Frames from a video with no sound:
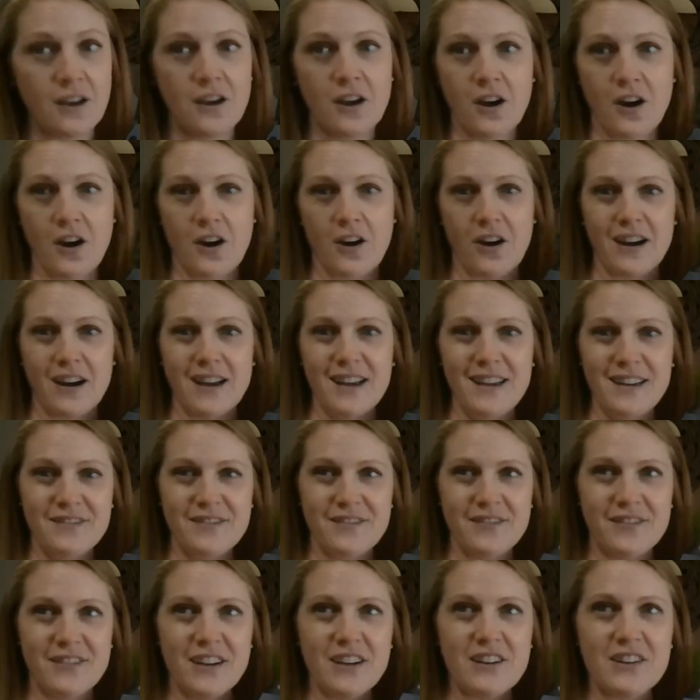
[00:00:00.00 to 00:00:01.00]
All right,
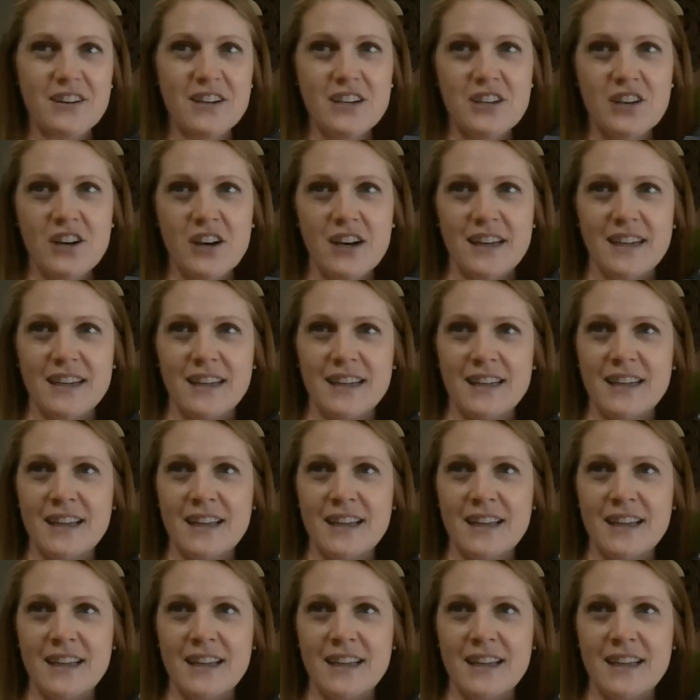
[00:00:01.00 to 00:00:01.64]
very good.